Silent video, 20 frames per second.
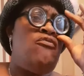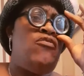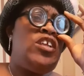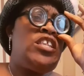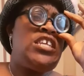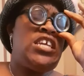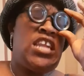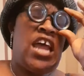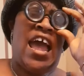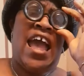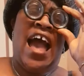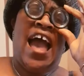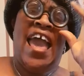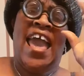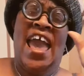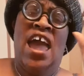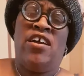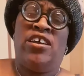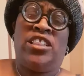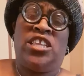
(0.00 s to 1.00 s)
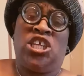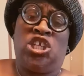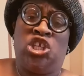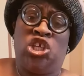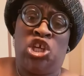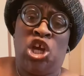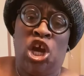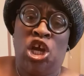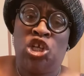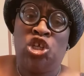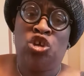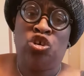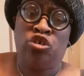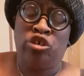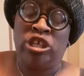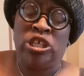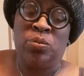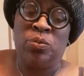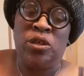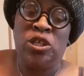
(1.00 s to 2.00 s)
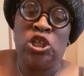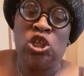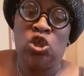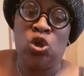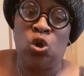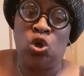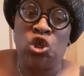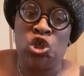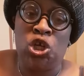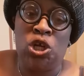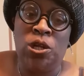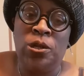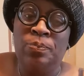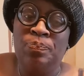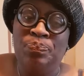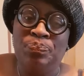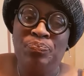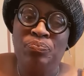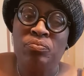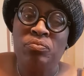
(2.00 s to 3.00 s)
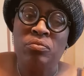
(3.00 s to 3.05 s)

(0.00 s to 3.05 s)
Fitz and I are here at the church Christmas social,